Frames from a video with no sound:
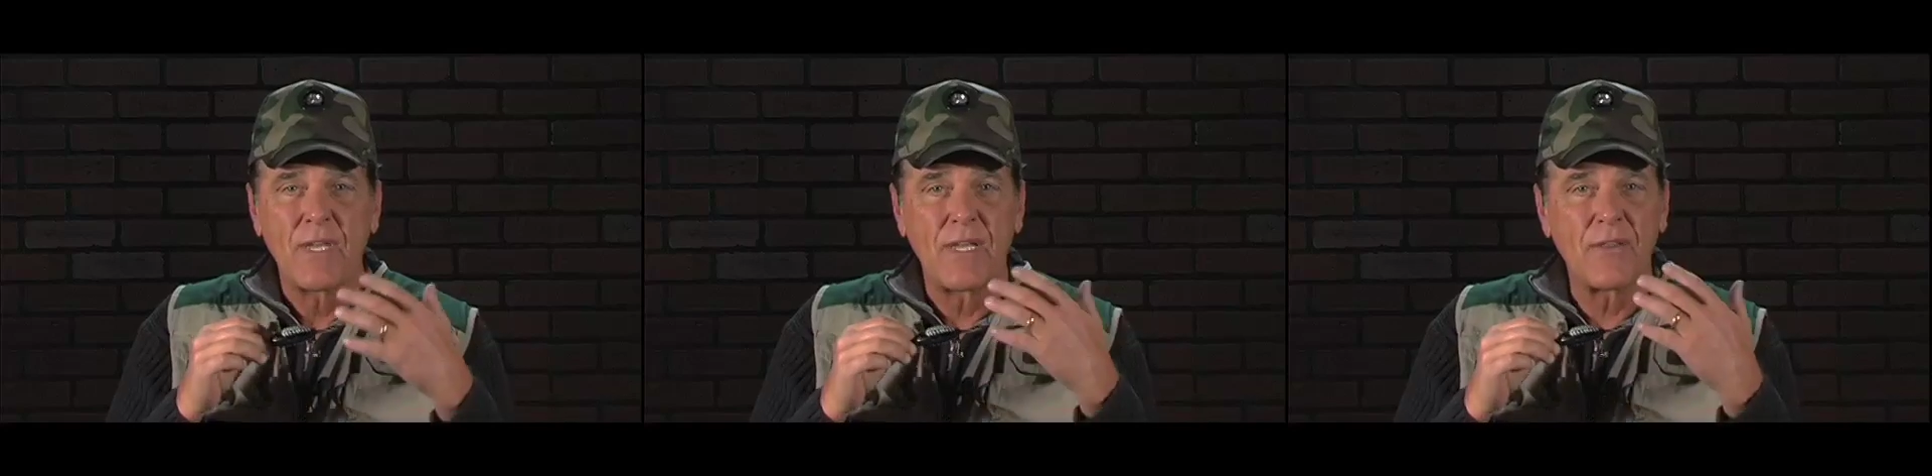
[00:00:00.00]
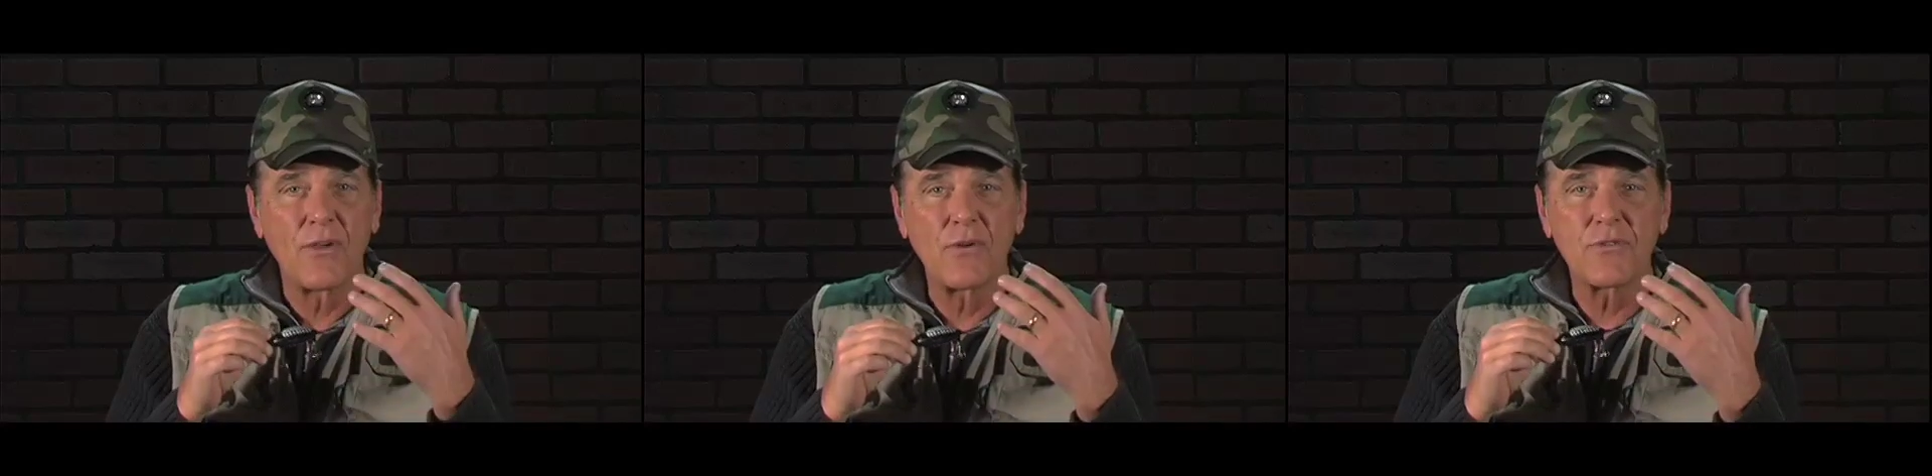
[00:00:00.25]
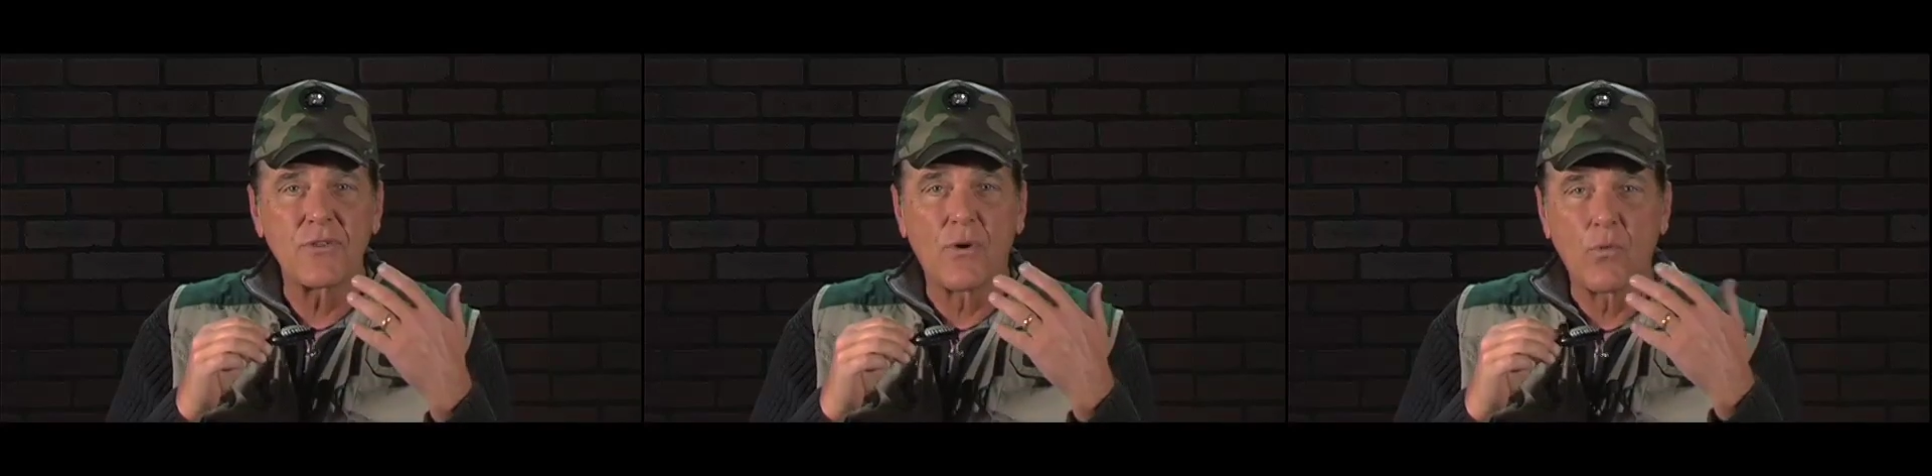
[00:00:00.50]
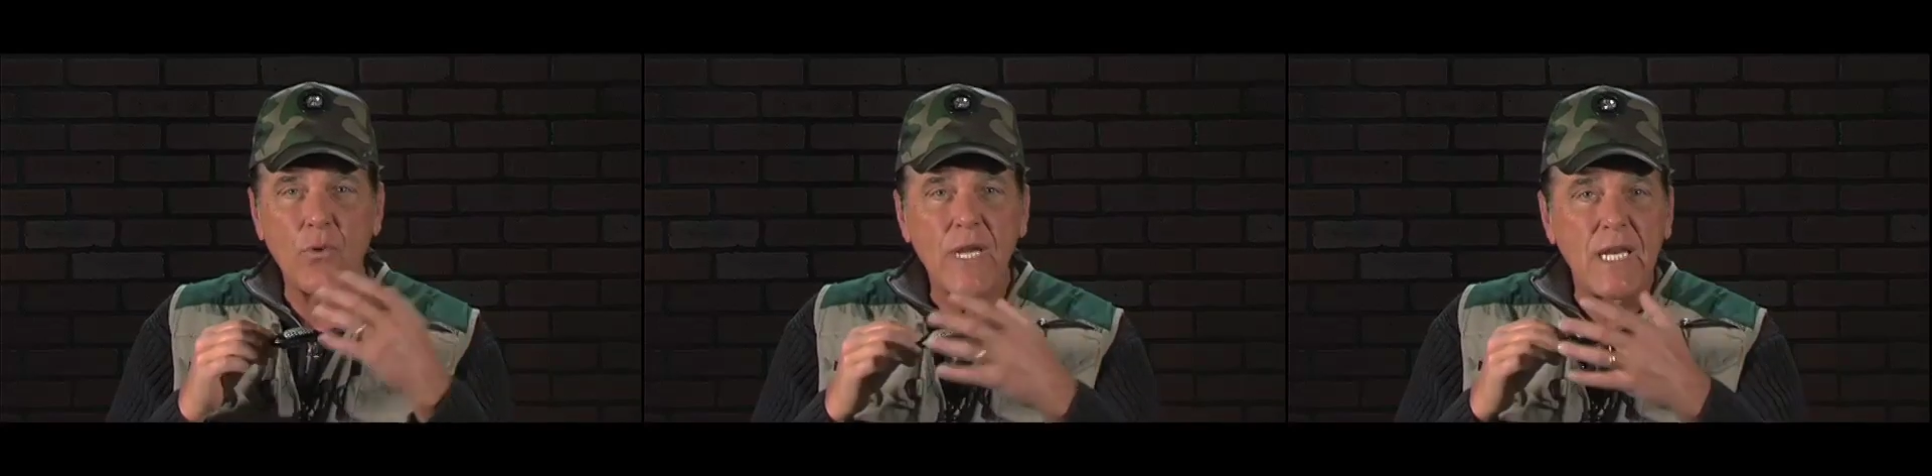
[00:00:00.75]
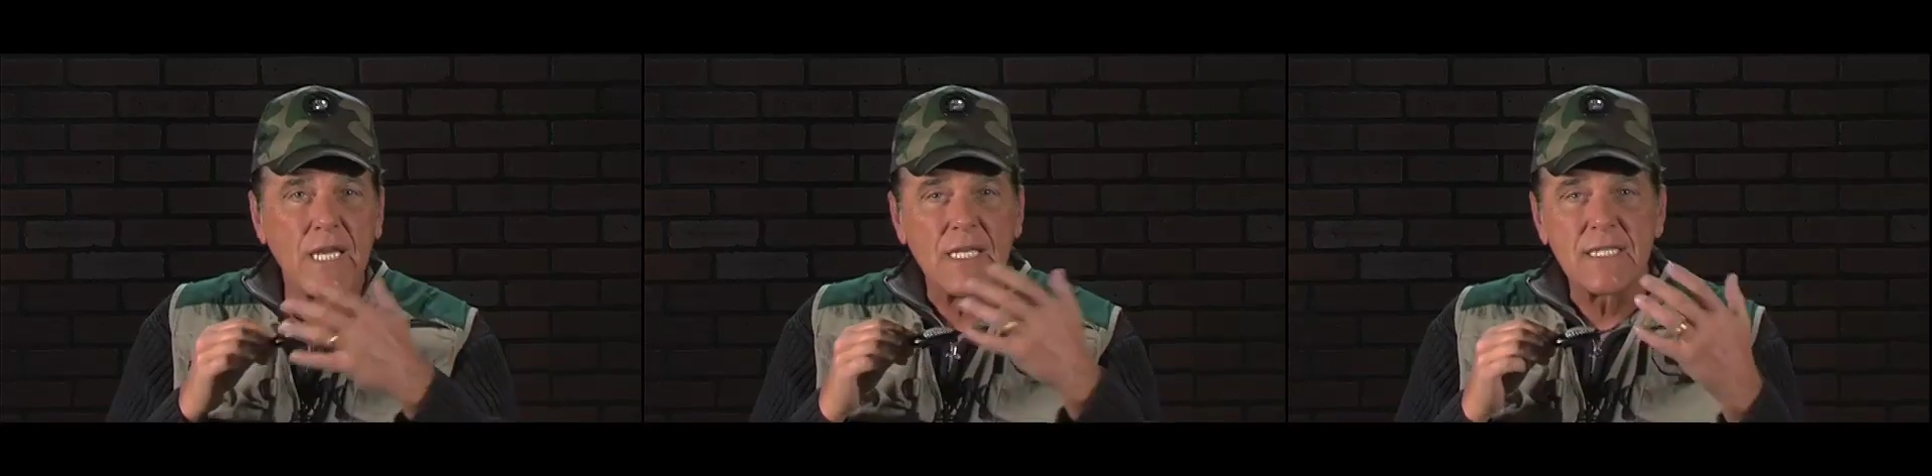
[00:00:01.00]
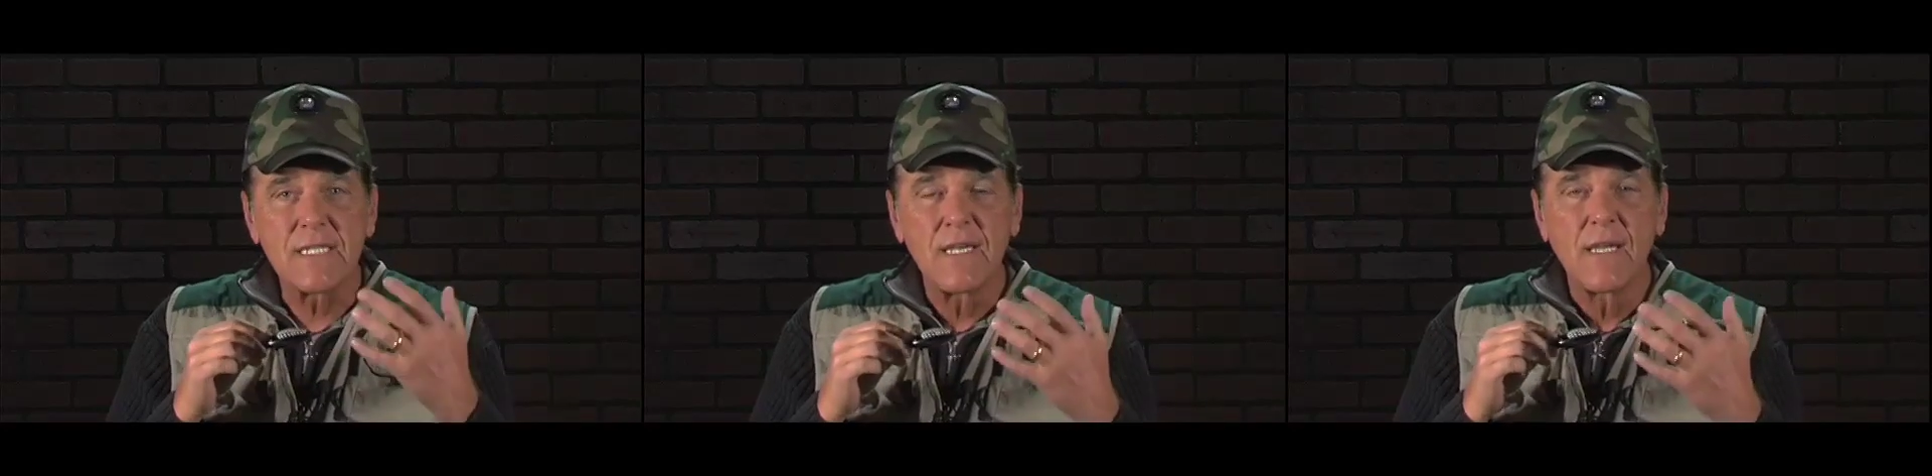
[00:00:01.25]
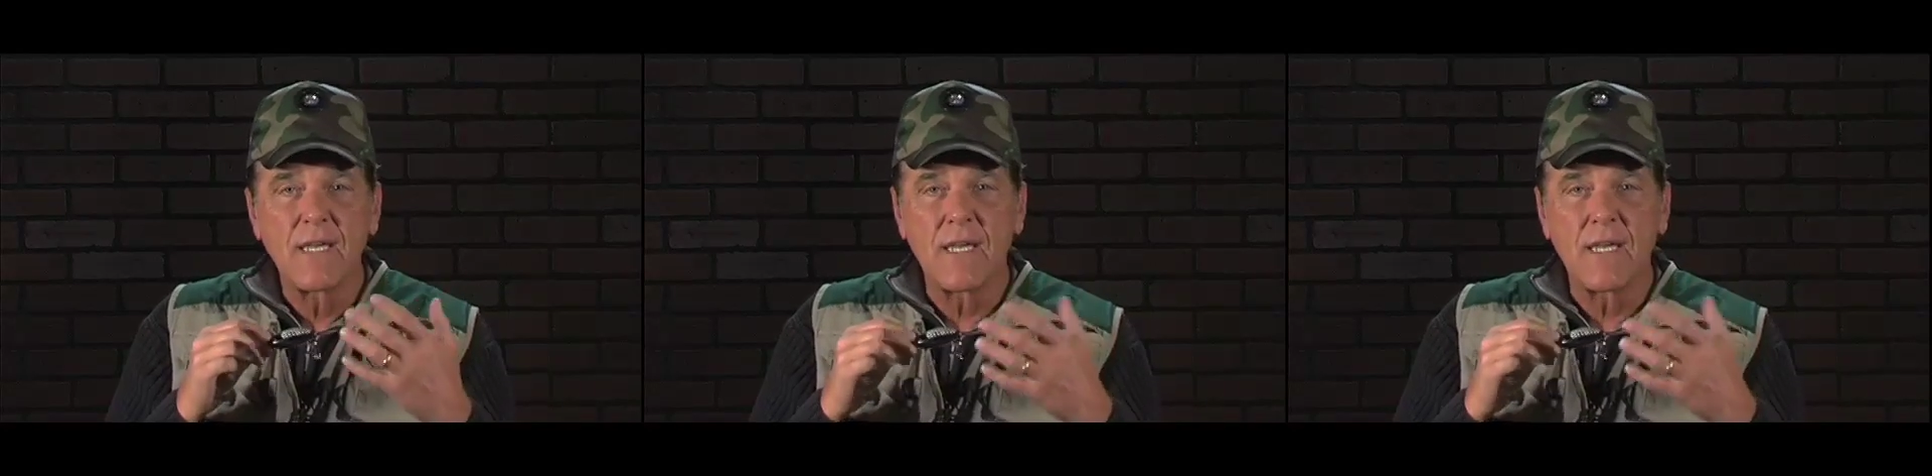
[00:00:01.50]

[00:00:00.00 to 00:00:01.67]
in those arenas